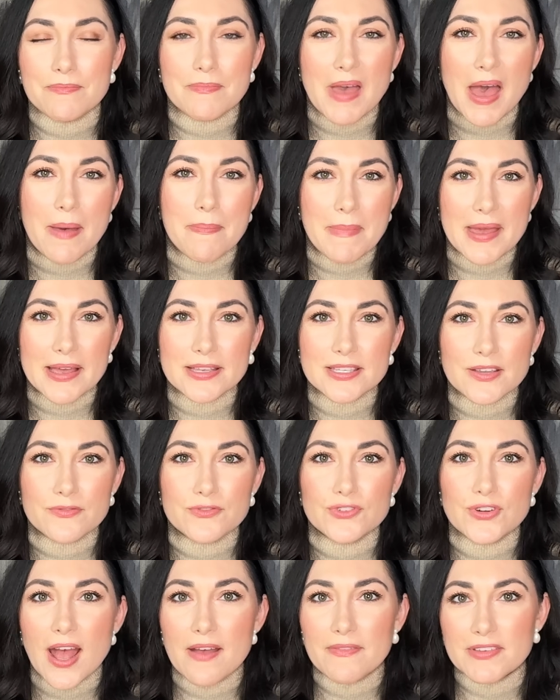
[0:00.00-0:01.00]
a mix of
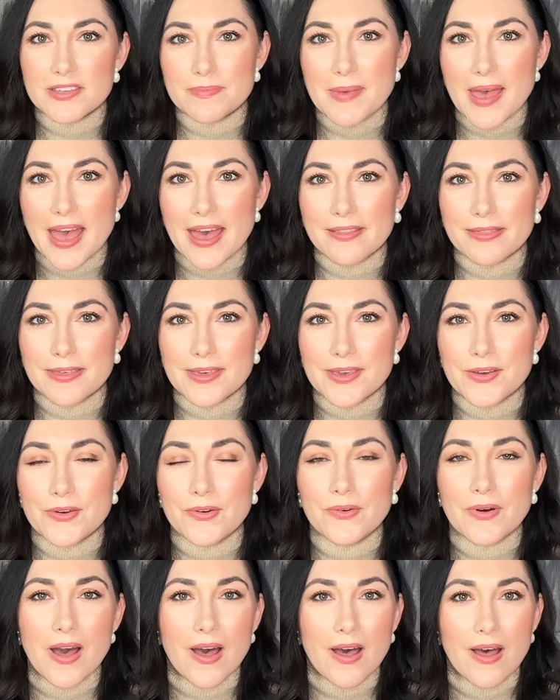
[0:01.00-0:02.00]
Travis
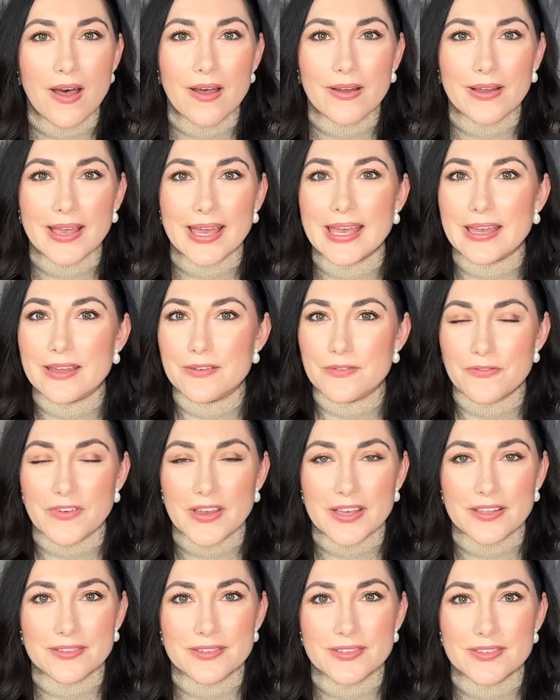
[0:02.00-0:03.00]
Matthew, UGG, and
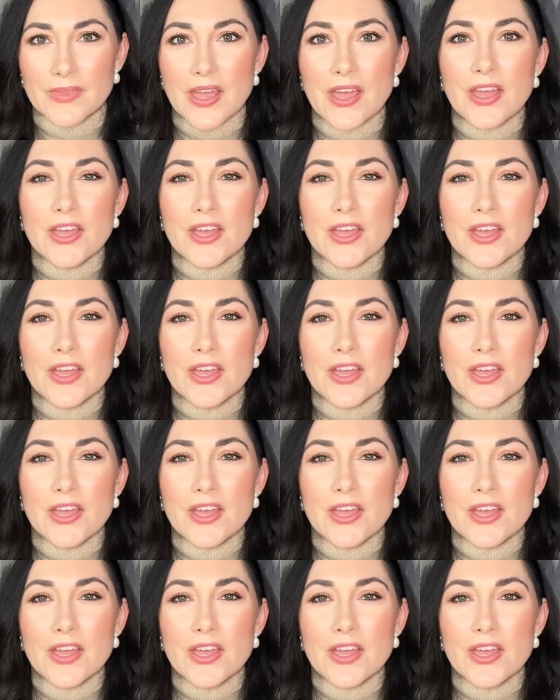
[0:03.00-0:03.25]
Vince.